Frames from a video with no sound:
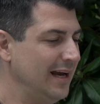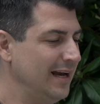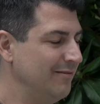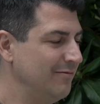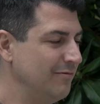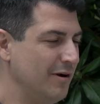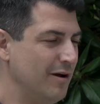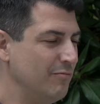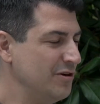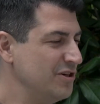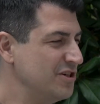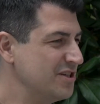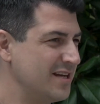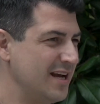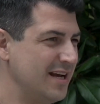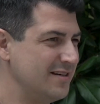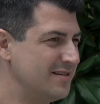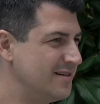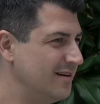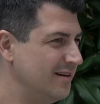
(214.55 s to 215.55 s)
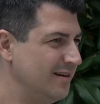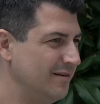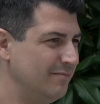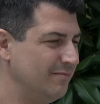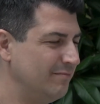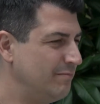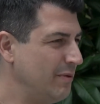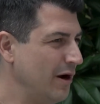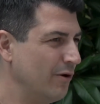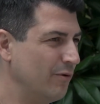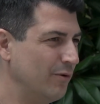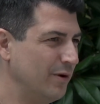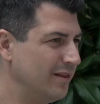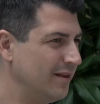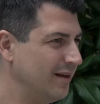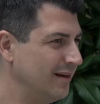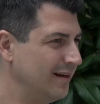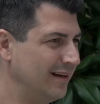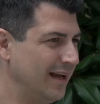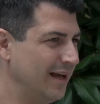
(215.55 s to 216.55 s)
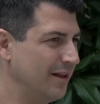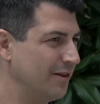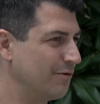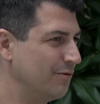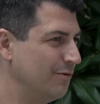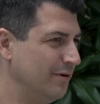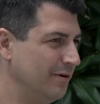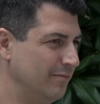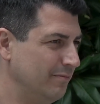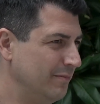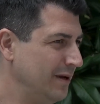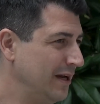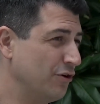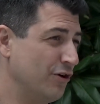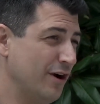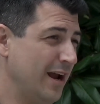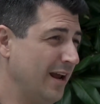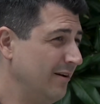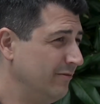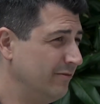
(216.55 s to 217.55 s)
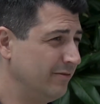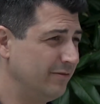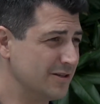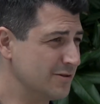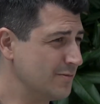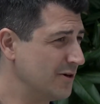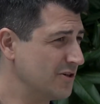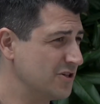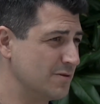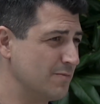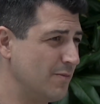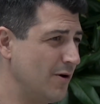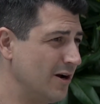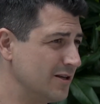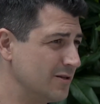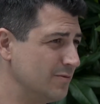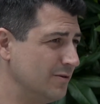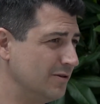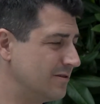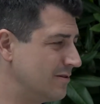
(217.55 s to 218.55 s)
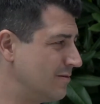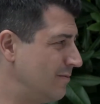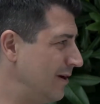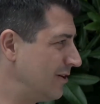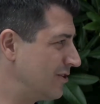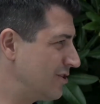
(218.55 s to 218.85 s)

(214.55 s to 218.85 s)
and, and we just had to bear with it and get through it and be creative as much as possible to make